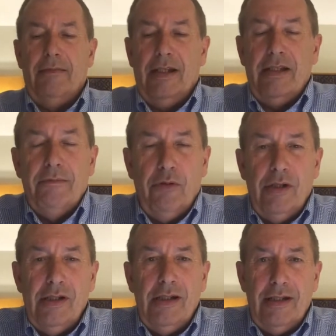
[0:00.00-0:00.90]
It's
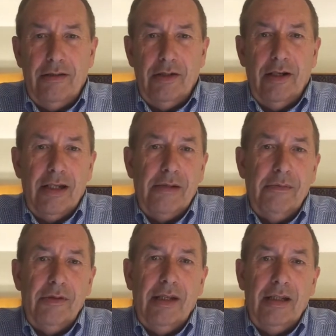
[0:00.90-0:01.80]
important to tell your
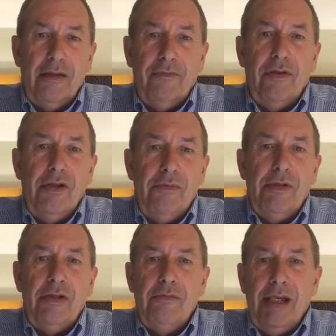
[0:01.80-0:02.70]
customer that the first
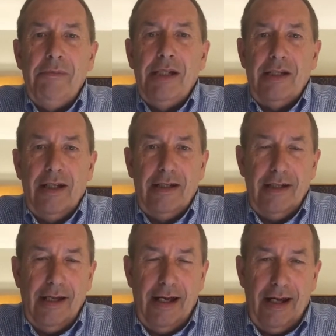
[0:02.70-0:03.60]
bill may be
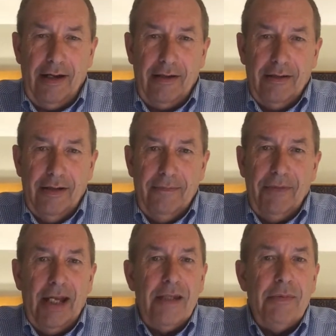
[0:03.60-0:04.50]
slightly higher.
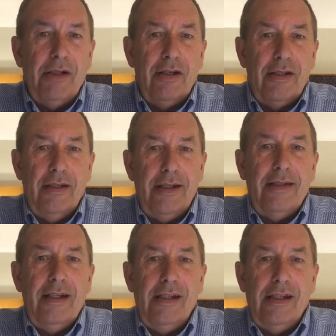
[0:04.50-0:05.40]
That's because,
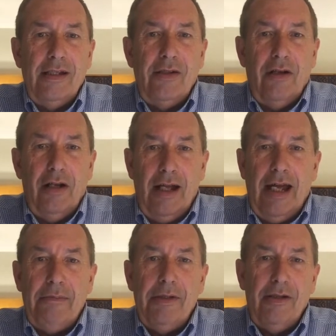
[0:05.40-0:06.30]
let's say the install
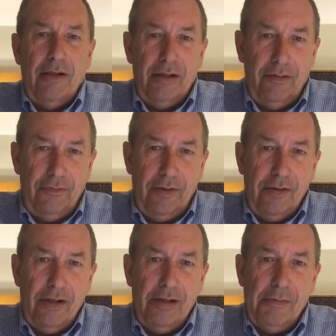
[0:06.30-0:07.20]
happened on the
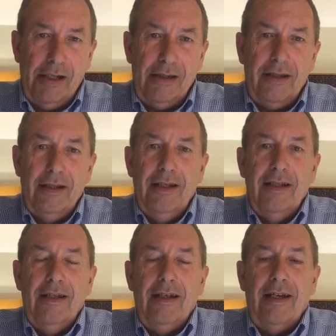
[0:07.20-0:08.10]
1st of the month,
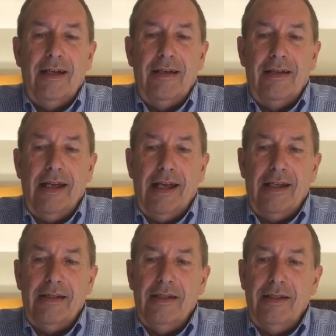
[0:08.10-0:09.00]

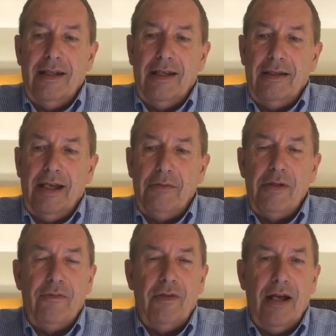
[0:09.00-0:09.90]
and that
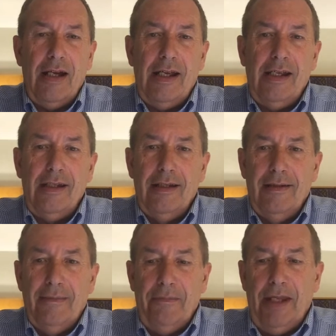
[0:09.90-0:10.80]
was a Friday,
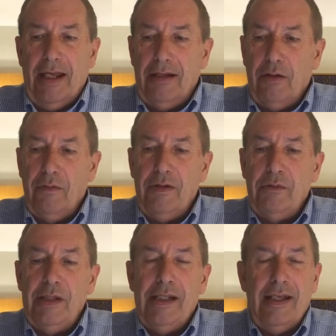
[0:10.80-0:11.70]
and over
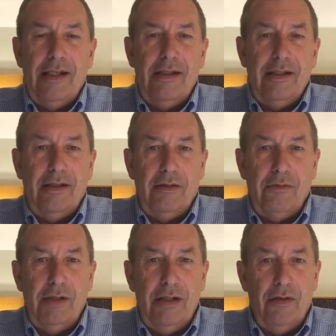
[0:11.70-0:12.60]
the weekend
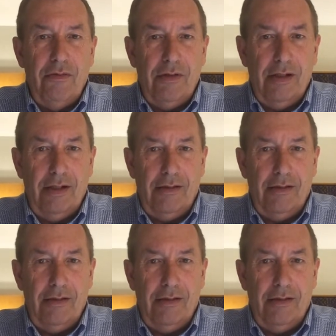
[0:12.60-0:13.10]
we don't